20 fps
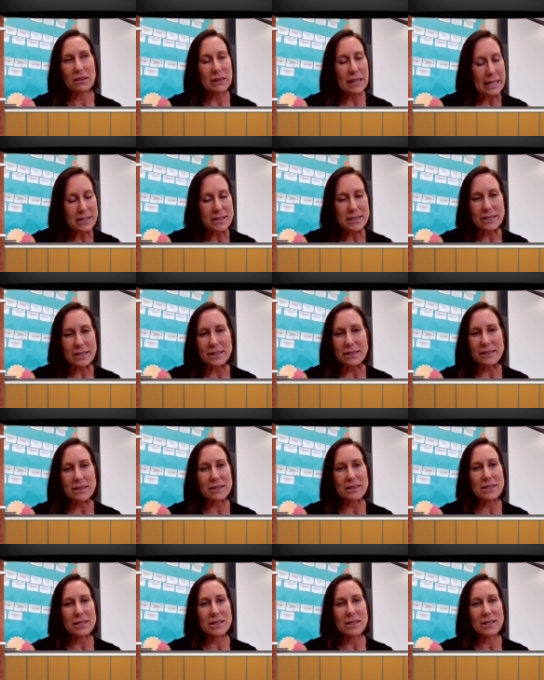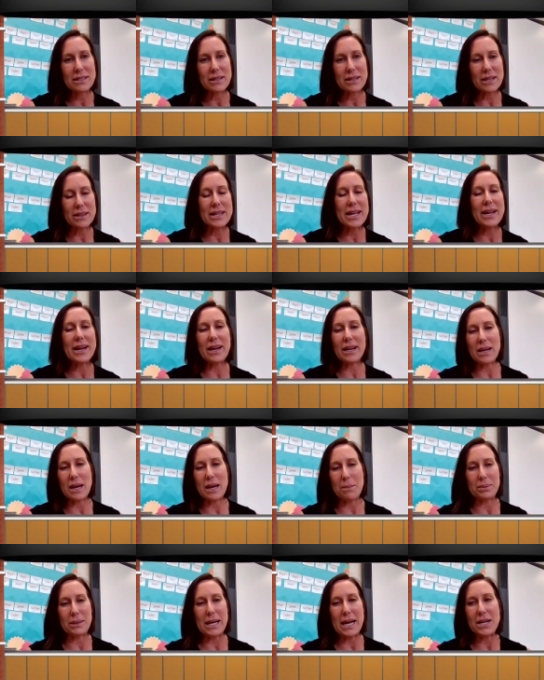lessons that they can
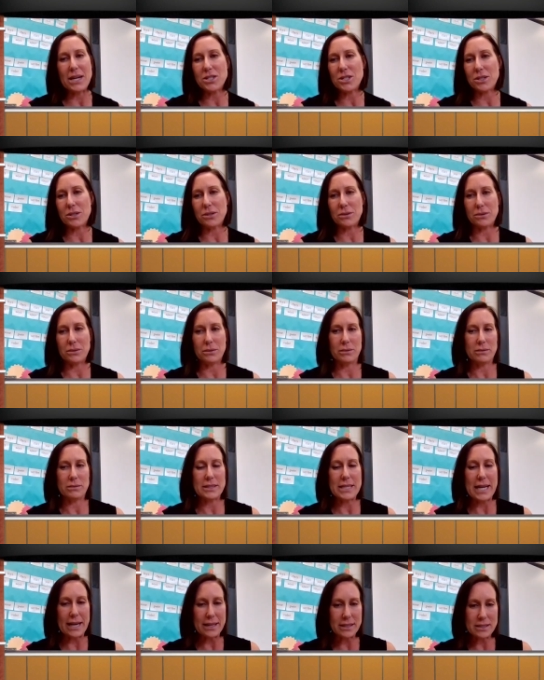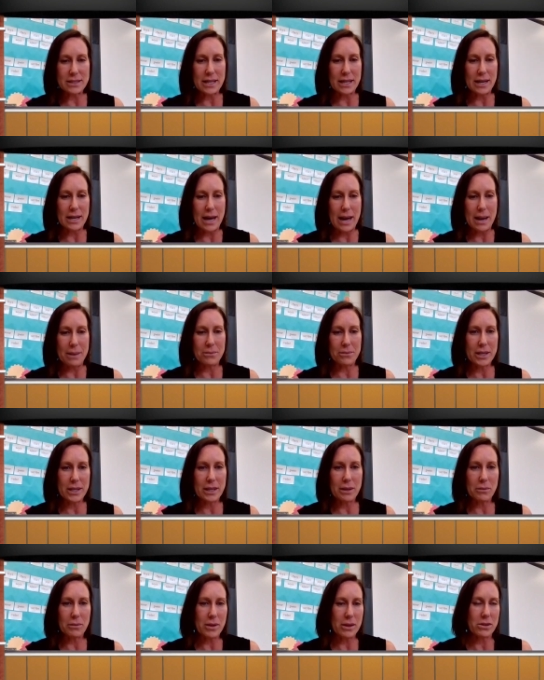apply to texts that I'm
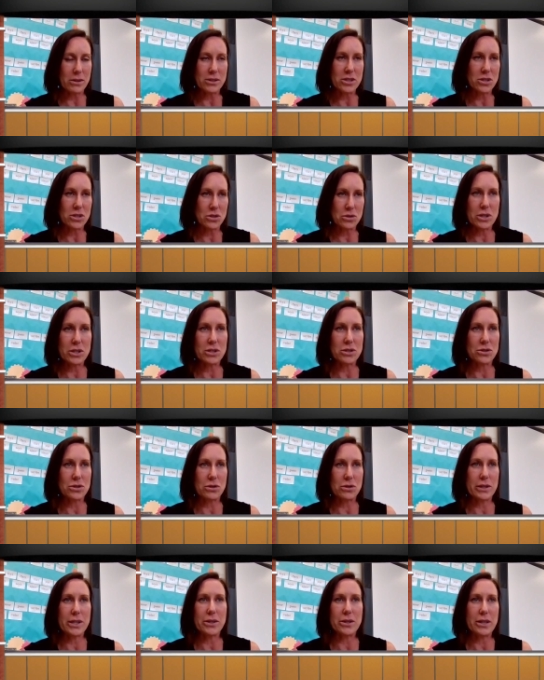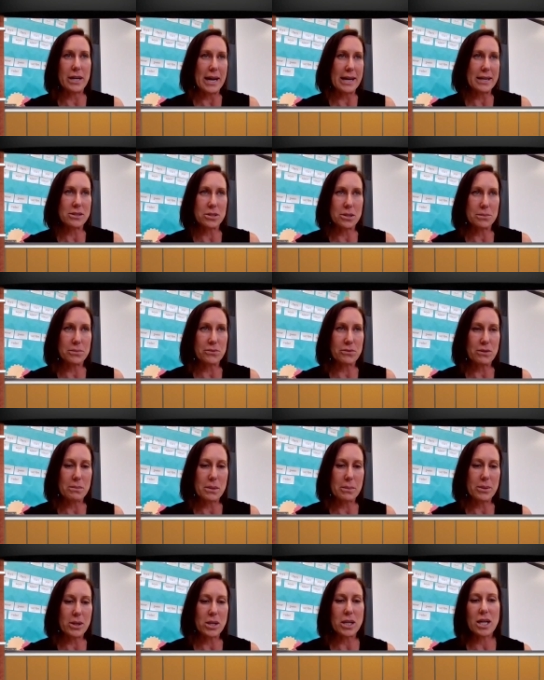reading, whether it's a short story or excerpts
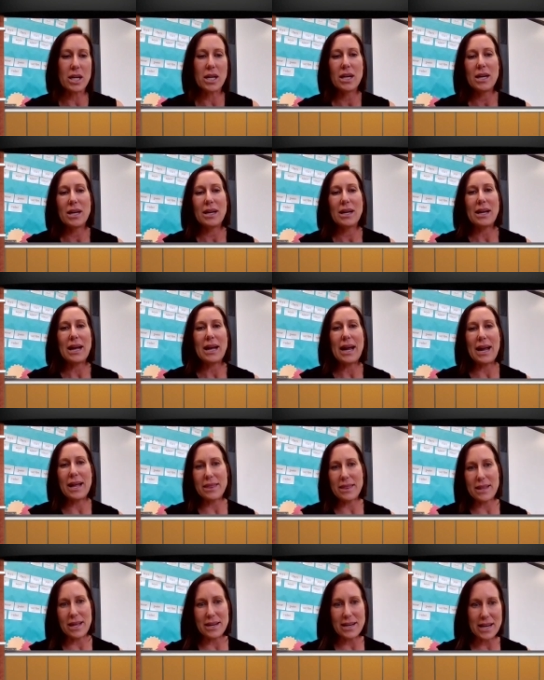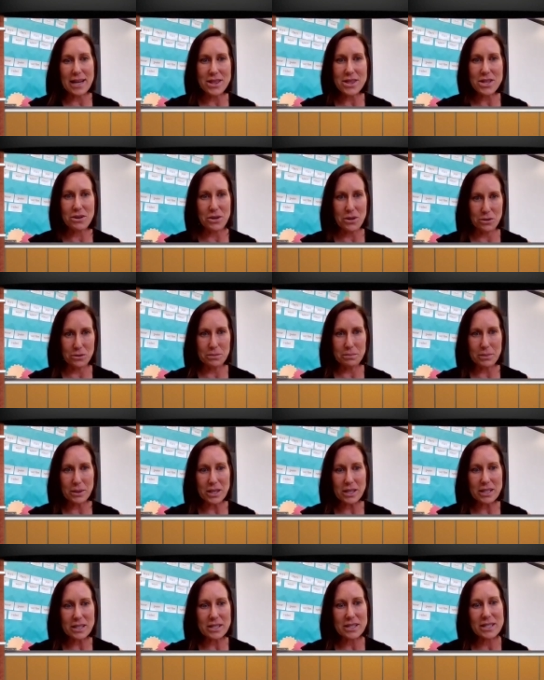from a book, and then in their own
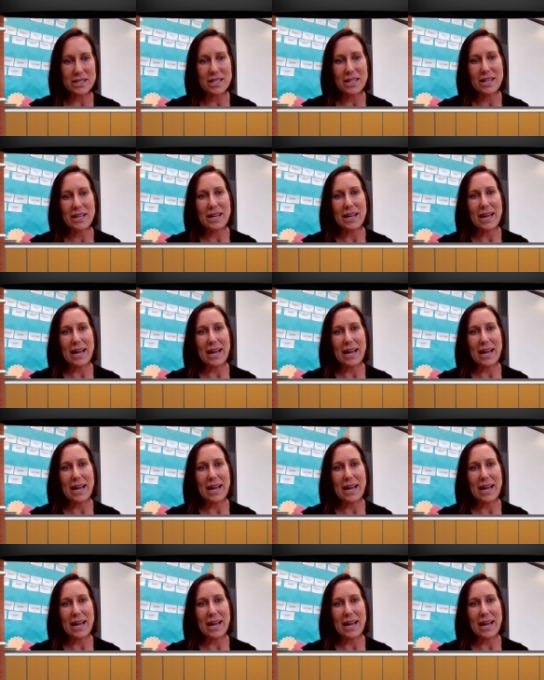books.